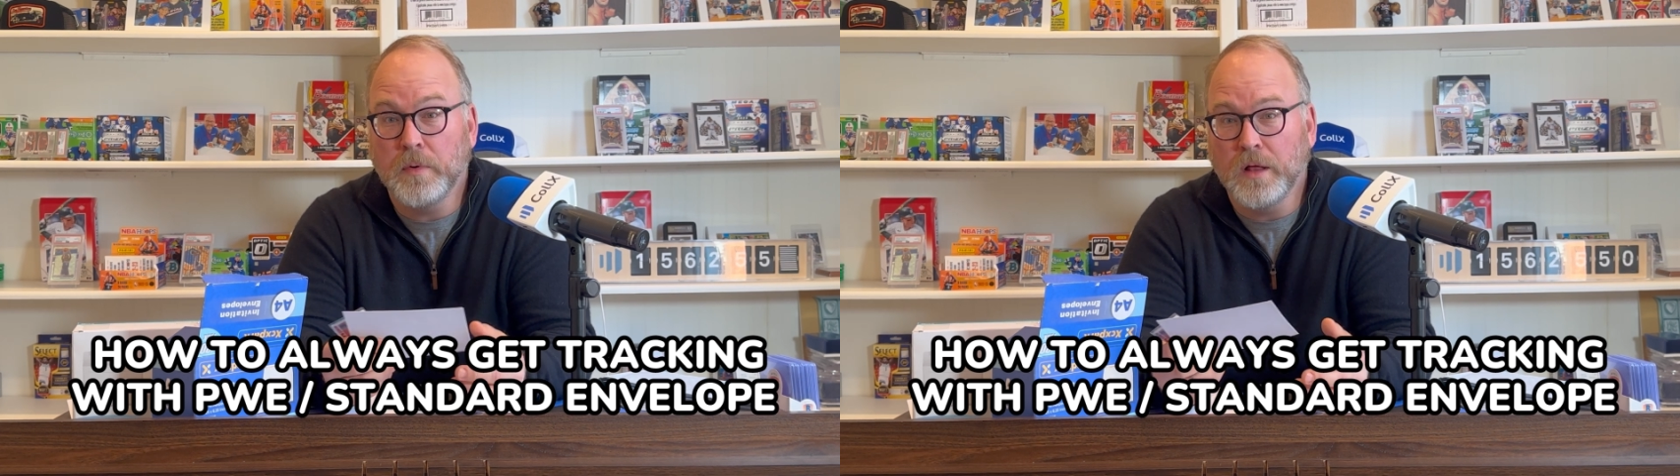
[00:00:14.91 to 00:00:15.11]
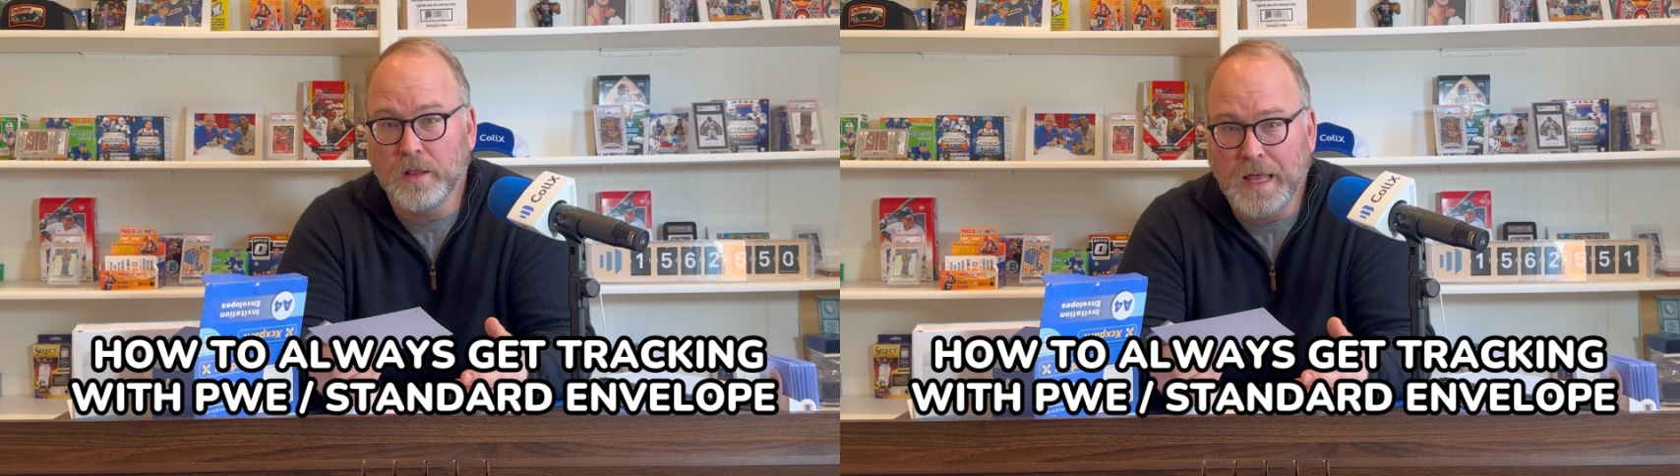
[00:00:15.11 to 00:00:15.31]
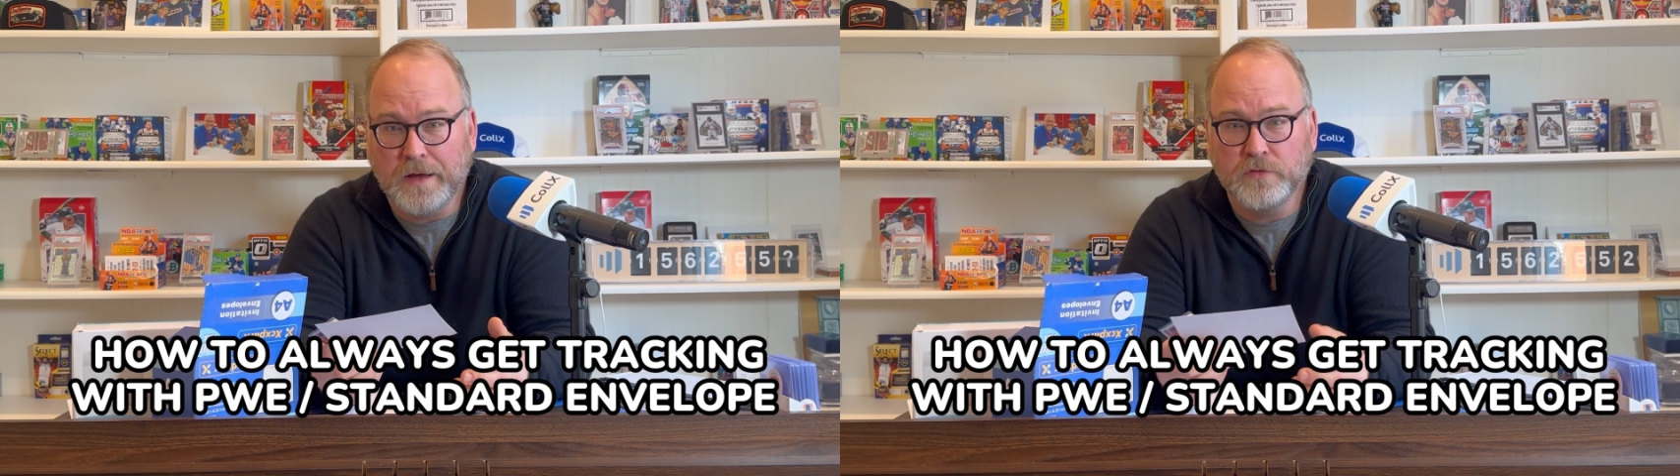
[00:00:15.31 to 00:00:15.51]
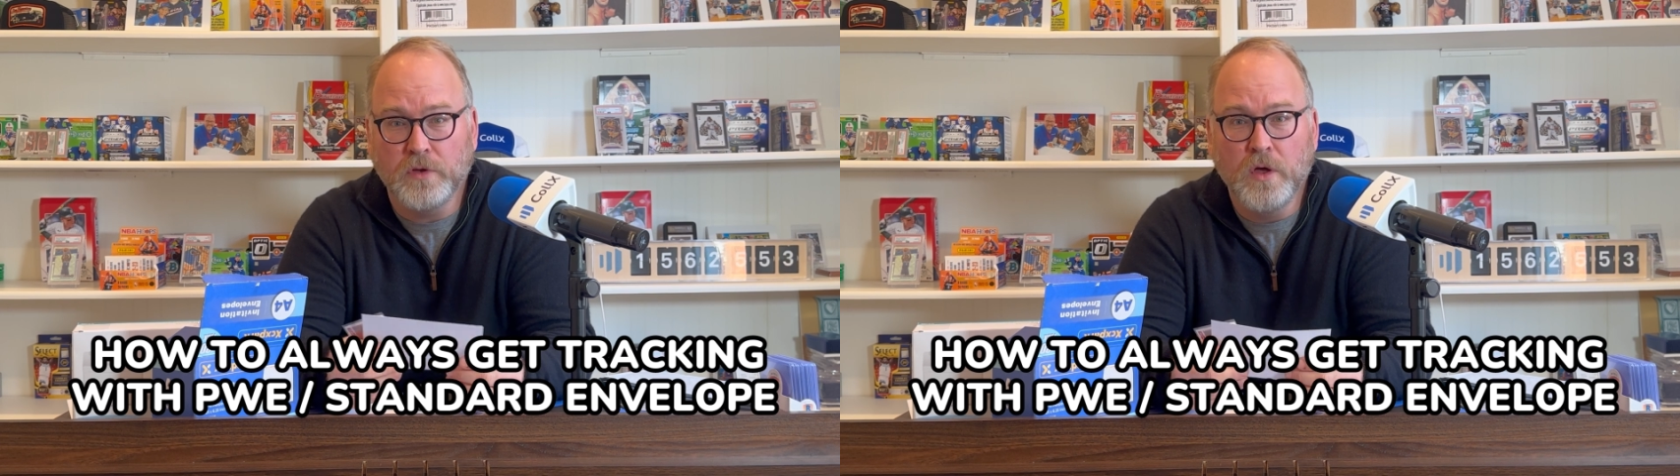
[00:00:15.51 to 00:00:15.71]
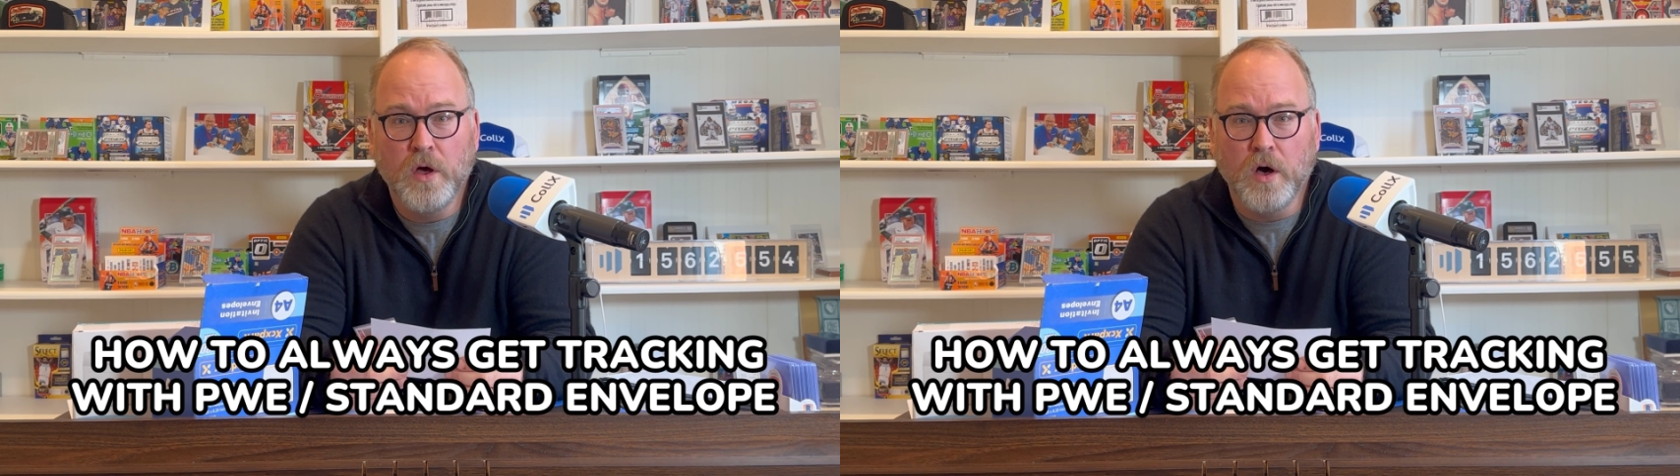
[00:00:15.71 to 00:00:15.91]
Collects
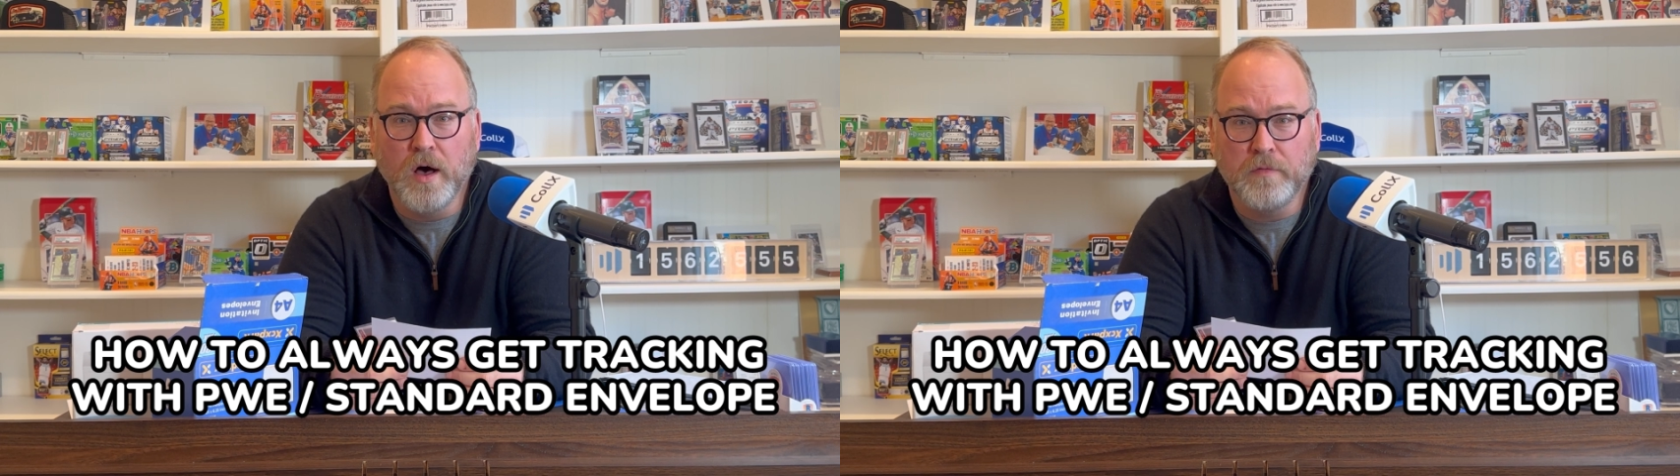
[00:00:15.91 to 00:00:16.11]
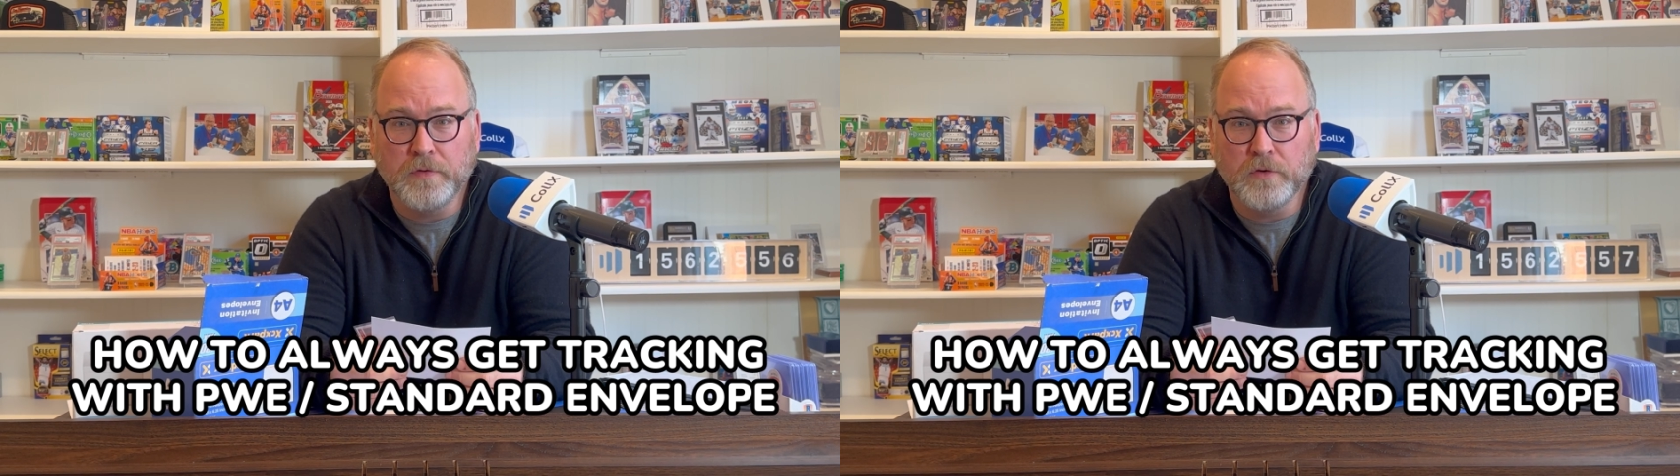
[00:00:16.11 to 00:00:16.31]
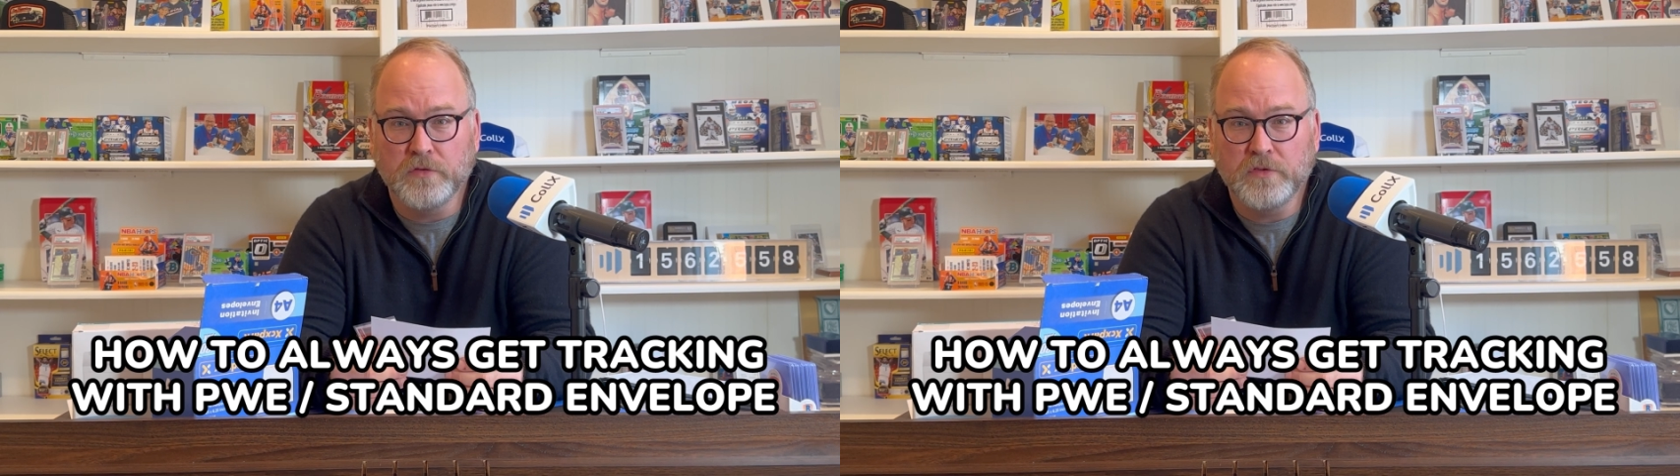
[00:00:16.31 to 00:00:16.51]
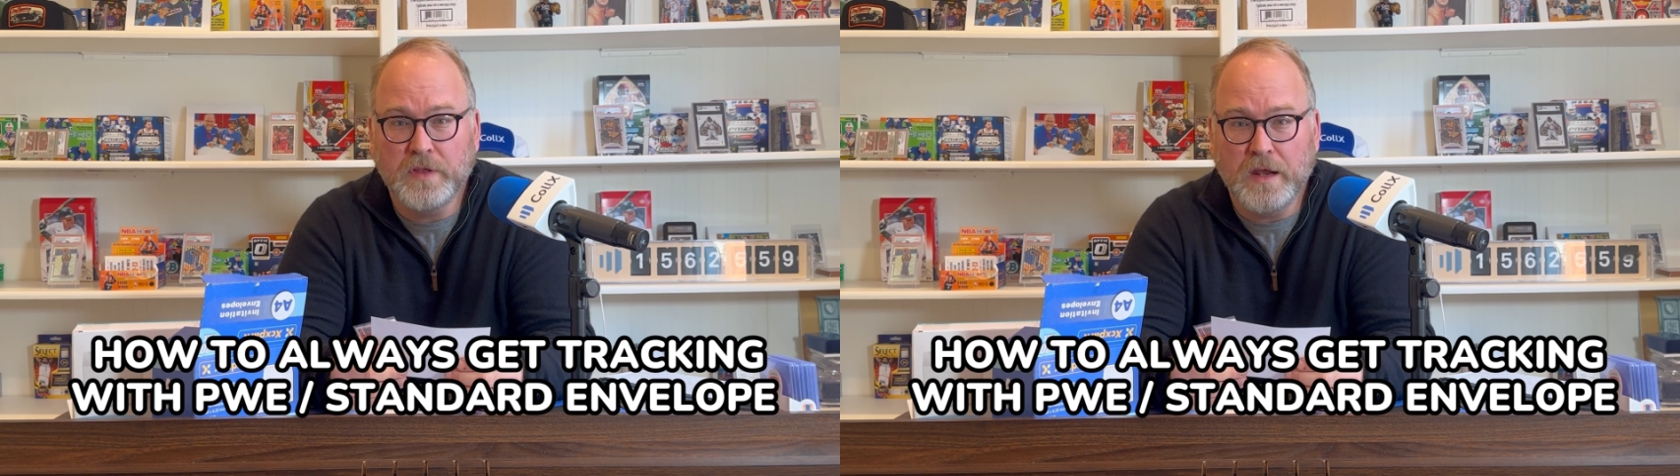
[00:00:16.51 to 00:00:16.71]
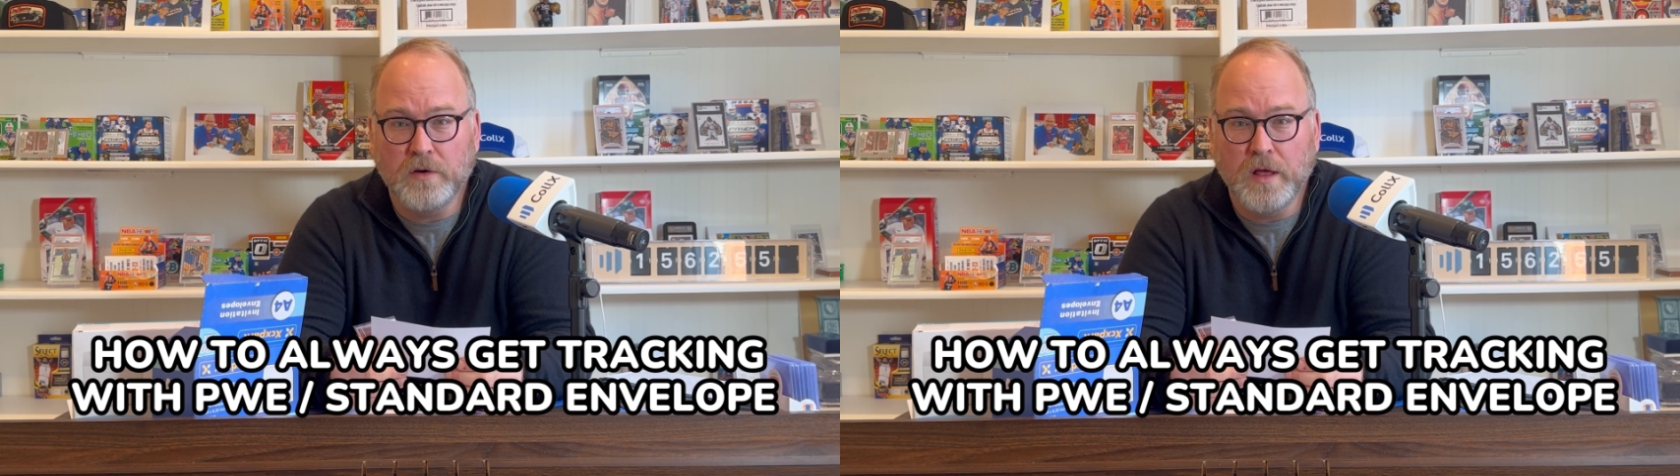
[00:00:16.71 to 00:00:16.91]
offers a
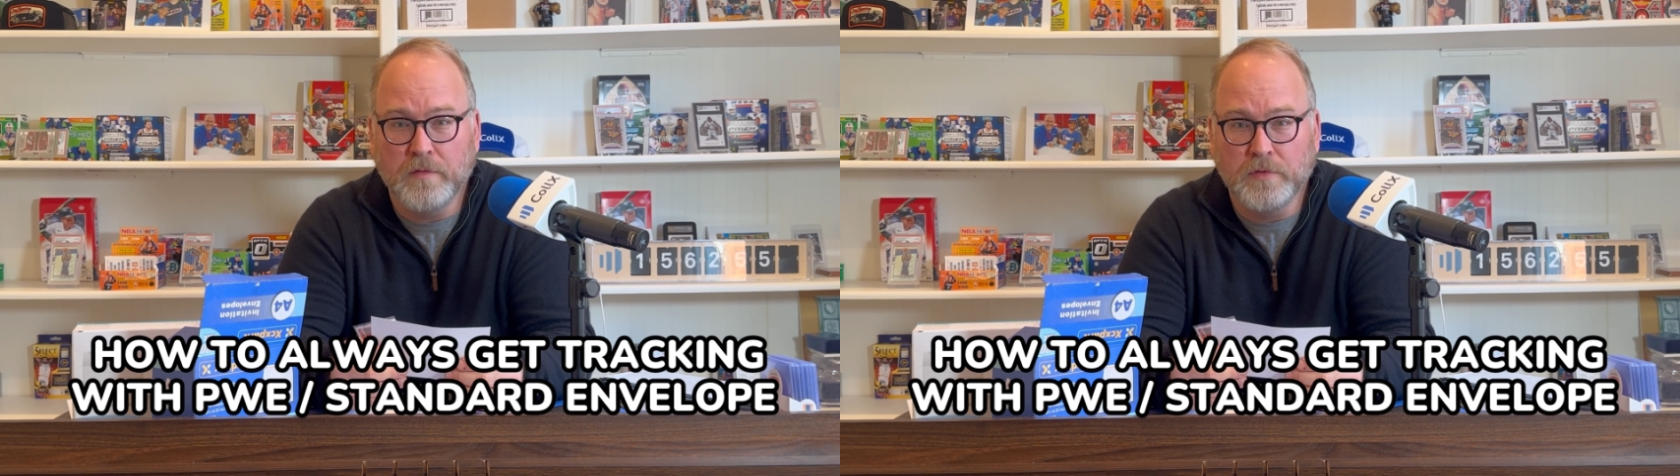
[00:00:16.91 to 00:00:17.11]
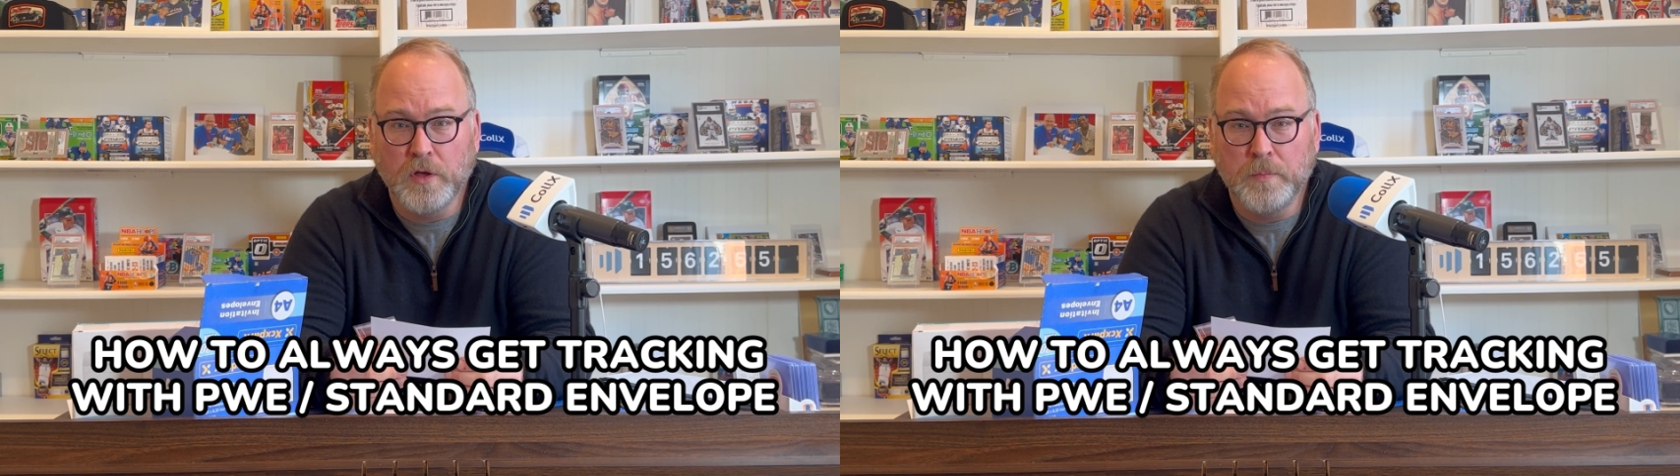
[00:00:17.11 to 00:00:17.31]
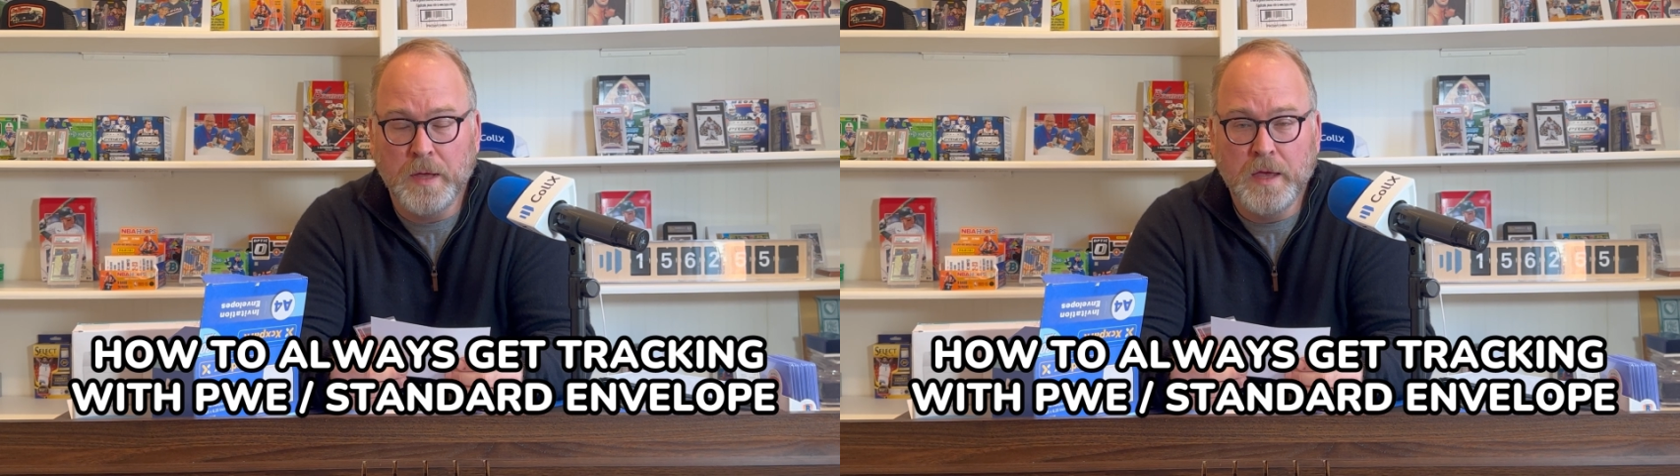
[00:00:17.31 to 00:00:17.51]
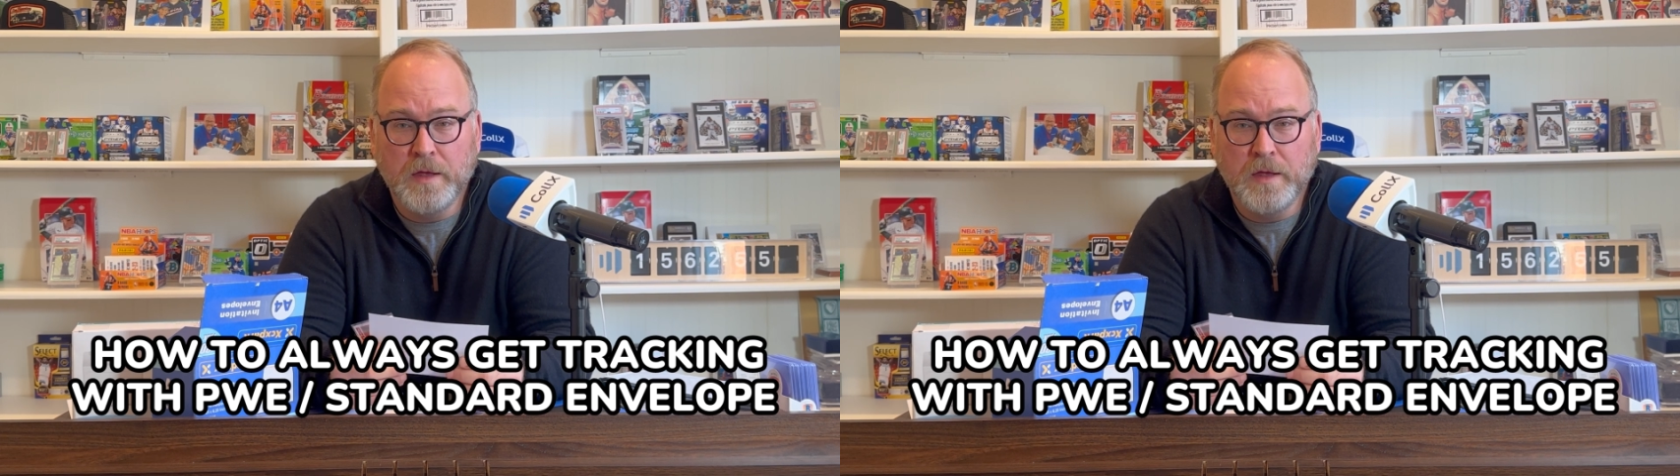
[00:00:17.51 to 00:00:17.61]
standard envelope.